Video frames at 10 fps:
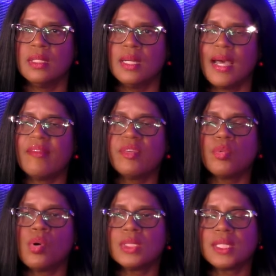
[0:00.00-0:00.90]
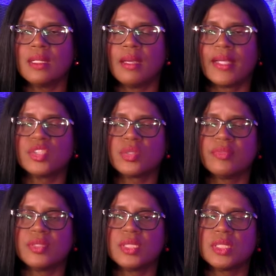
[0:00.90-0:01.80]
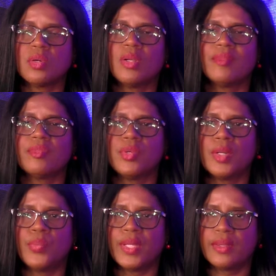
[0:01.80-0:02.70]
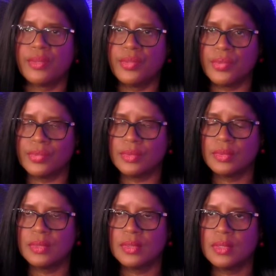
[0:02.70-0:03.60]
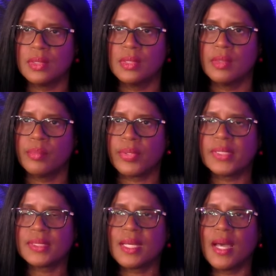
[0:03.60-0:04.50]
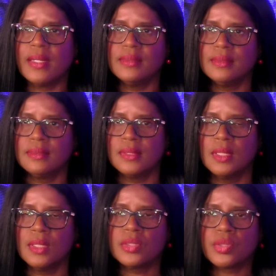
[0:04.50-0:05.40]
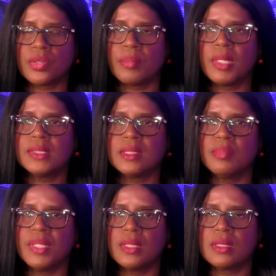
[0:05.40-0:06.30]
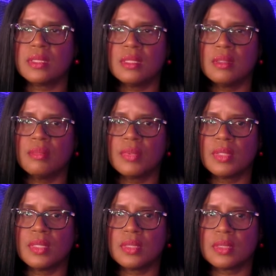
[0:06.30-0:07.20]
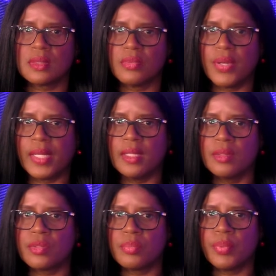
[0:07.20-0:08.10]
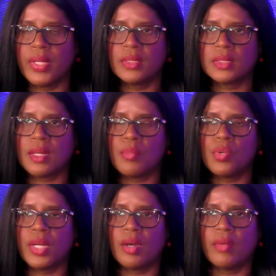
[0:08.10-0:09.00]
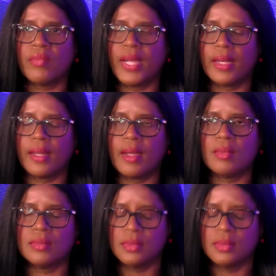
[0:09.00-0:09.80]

Have you water and extra virgin olive oil with you? Praise God. So the multimedia team is ready to bring someone on right now.